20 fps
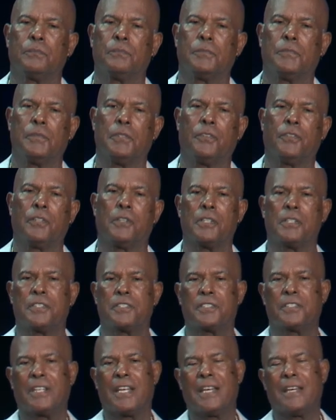You've heard it
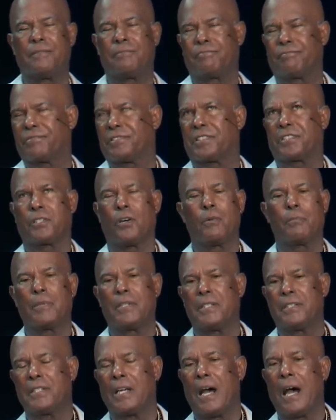said so
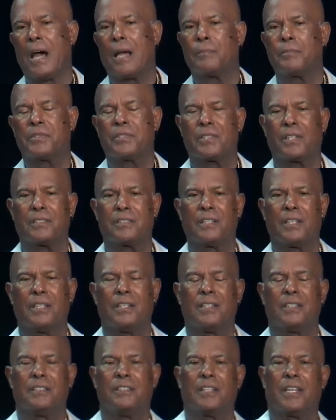many times that
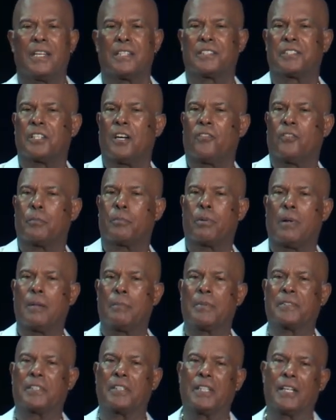you can't solve a
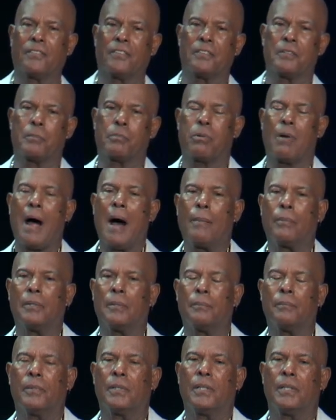problem at the level of the
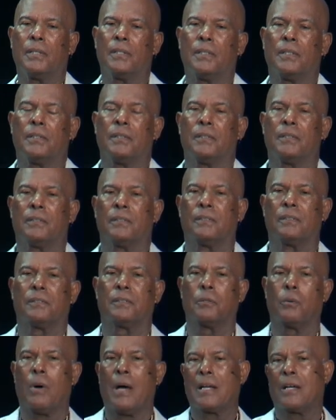problem.
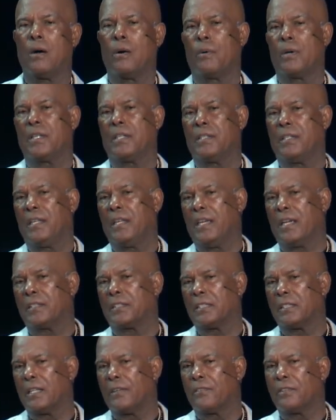So why go in and dig
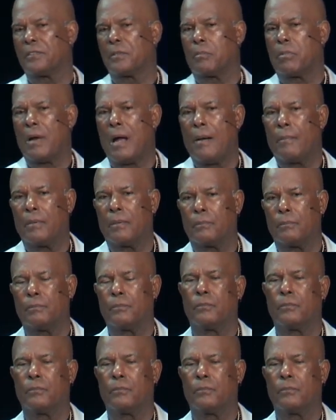at the level of the problem?